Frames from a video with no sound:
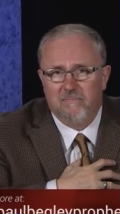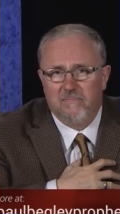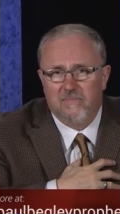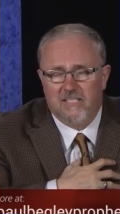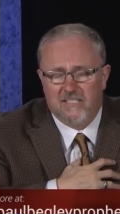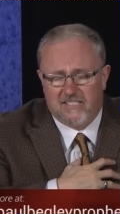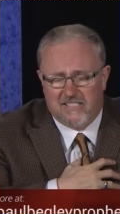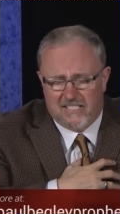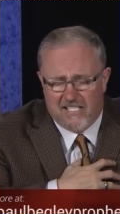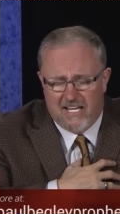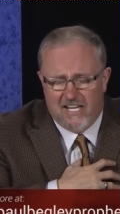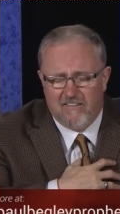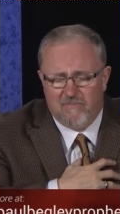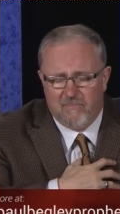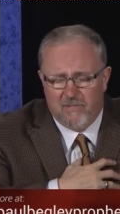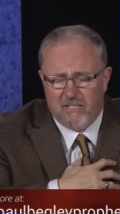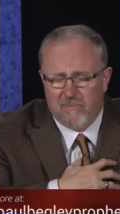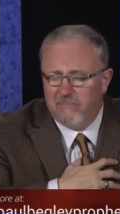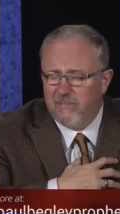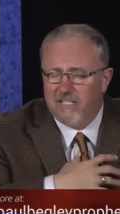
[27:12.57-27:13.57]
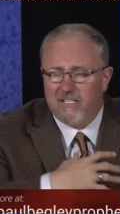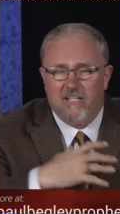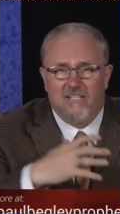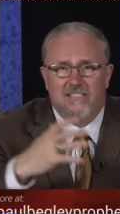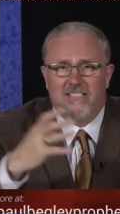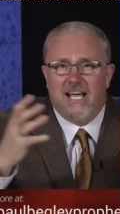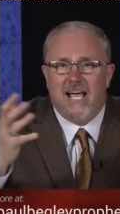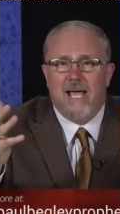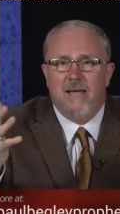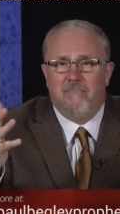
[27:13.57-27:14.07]
to save me
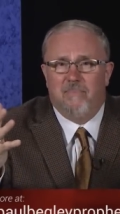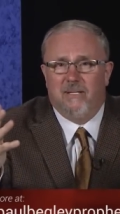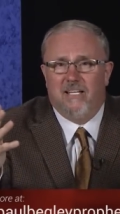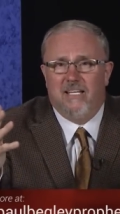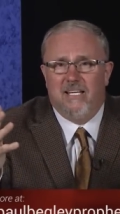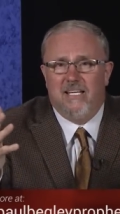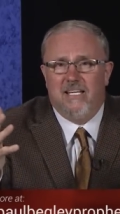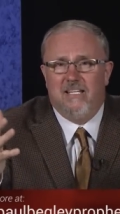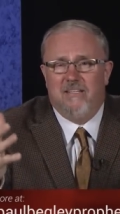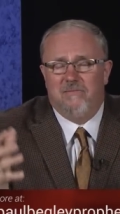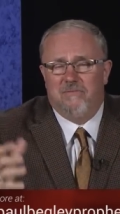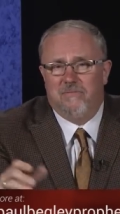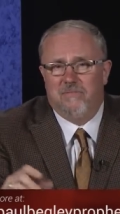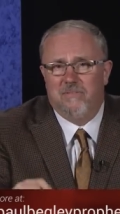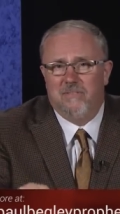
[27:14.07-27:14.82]
because I believe.